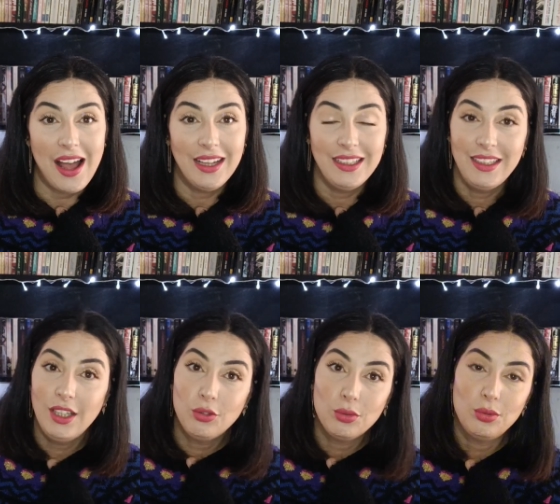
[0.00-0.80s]
I
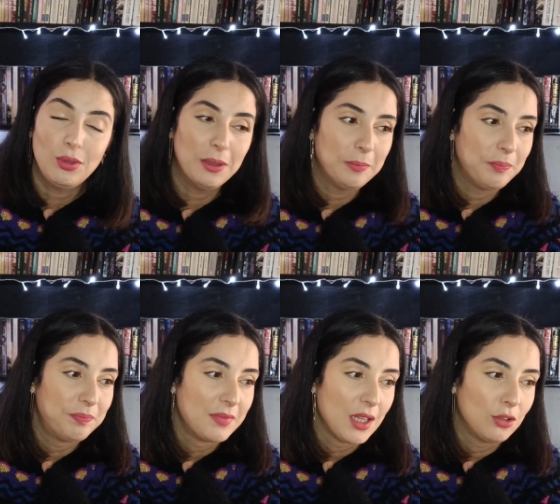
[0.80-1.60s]
need
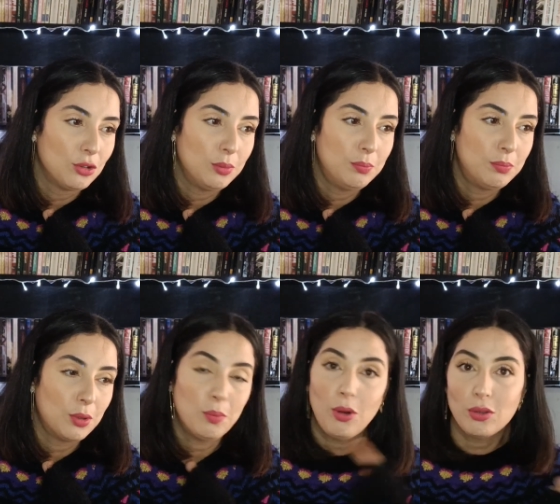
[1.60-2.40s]
to
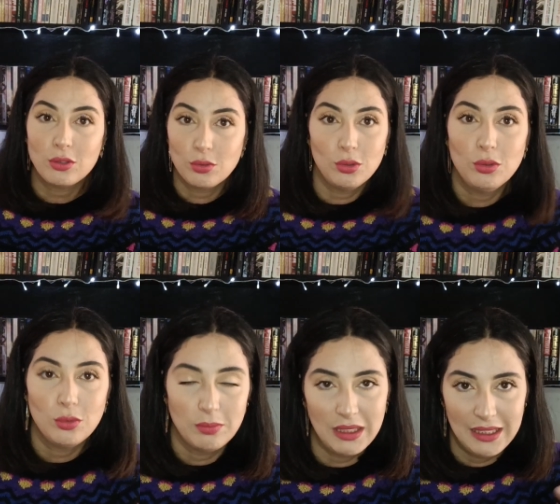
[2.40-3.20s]
propose to you
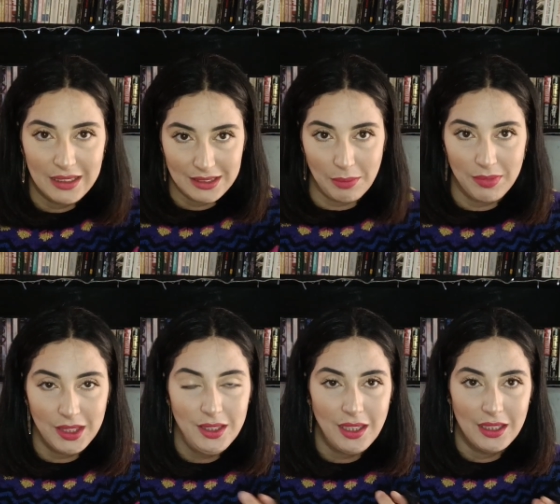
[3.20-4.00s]
mania
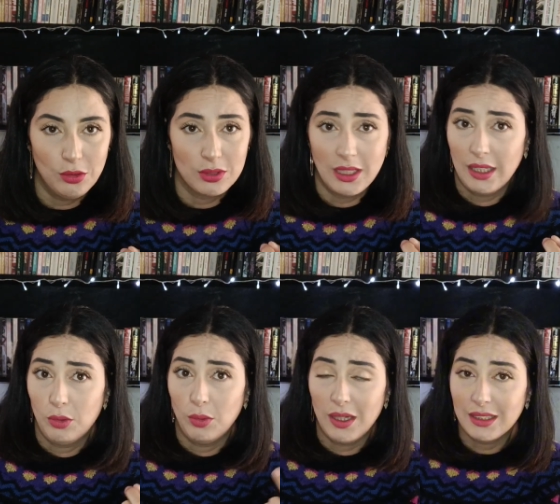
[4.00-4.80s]
something, and he was
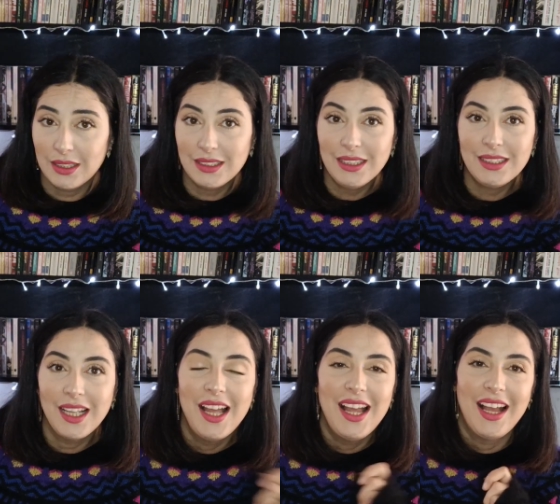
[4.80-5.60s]
like what is it,
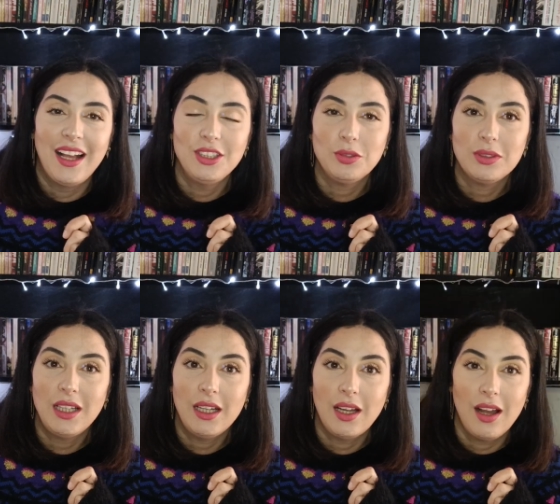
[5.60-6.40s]
and she was
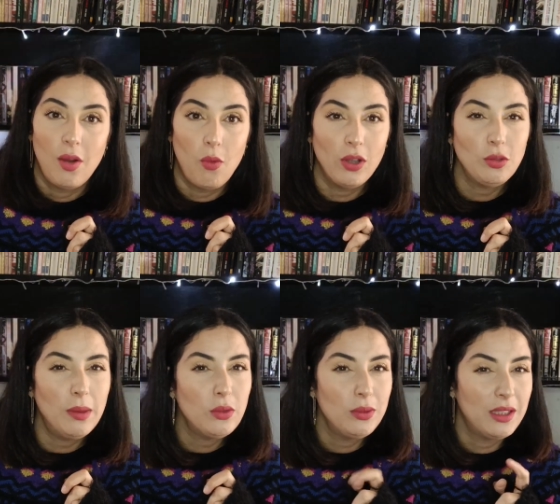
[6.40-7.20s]
like what
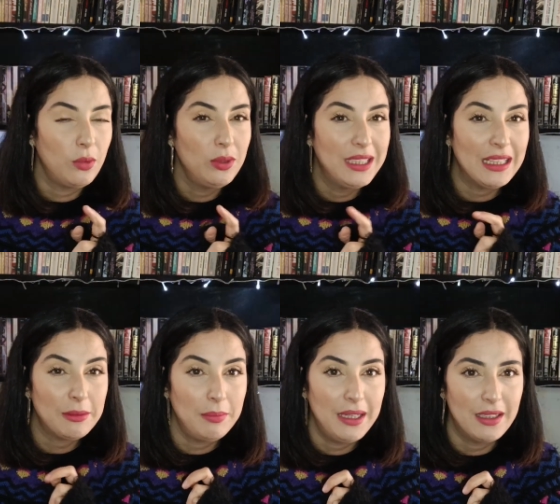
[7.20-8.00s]
about we
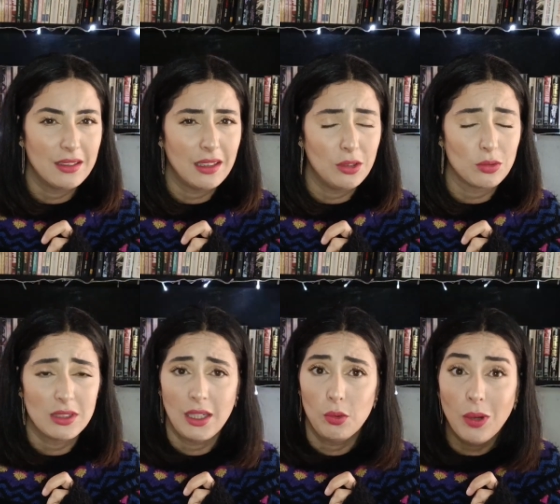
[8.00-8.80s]
get married, and he was
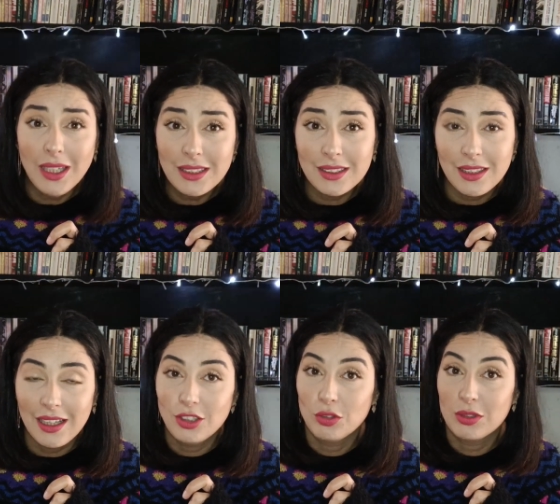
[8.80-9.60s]
like what,
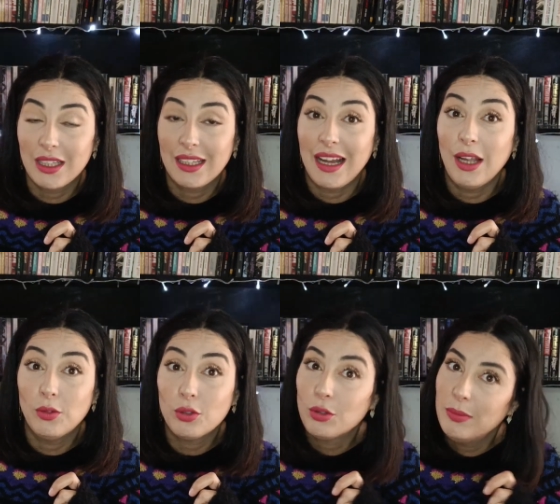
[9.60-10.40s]
and she was like I
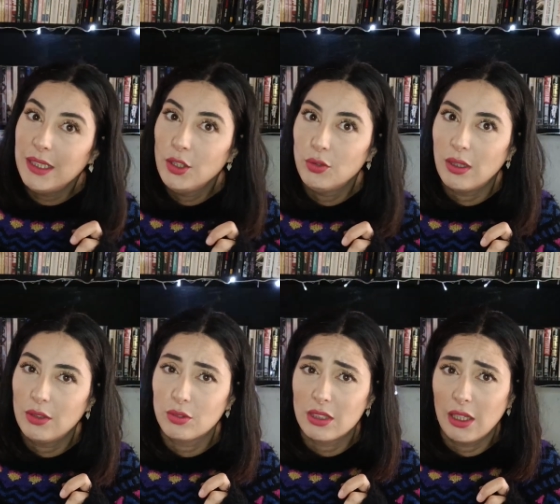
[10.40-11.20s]
want to marry you, and
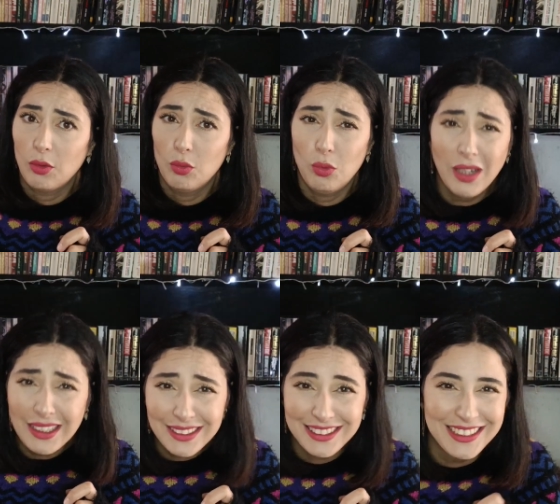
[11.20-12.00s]
he was like
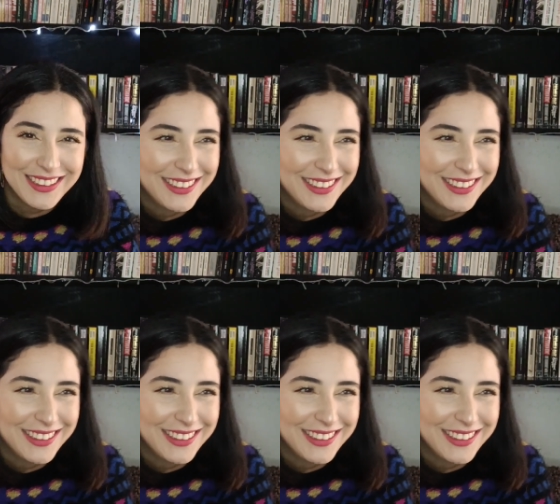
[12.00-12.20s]
what.